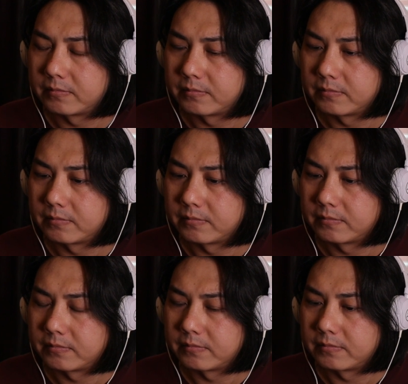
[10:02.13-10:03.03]

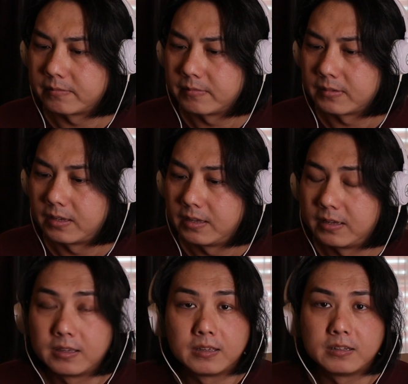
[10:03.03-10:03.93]

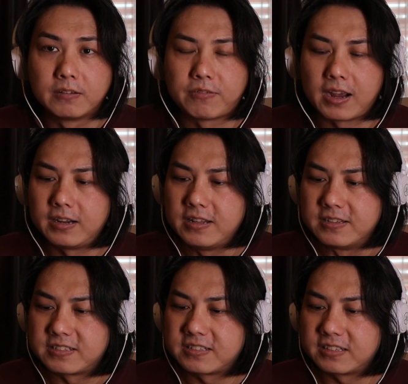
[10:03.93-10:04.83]
The
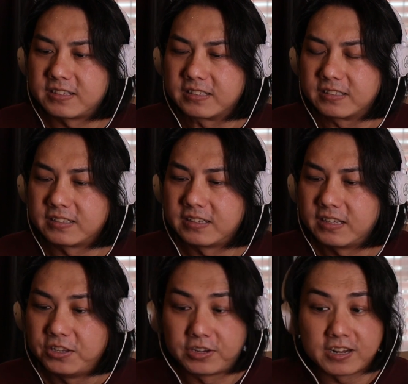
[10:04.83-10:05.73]
violins,
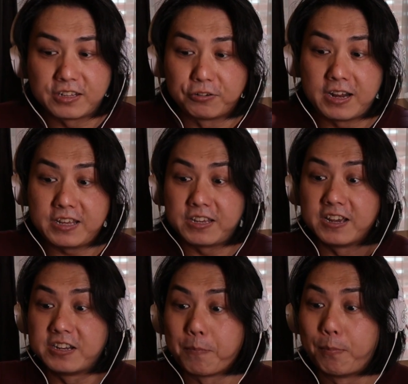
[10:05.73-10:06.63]
you can really
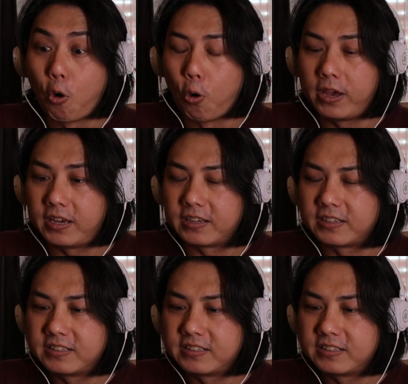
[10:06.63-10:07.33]
hear the bowing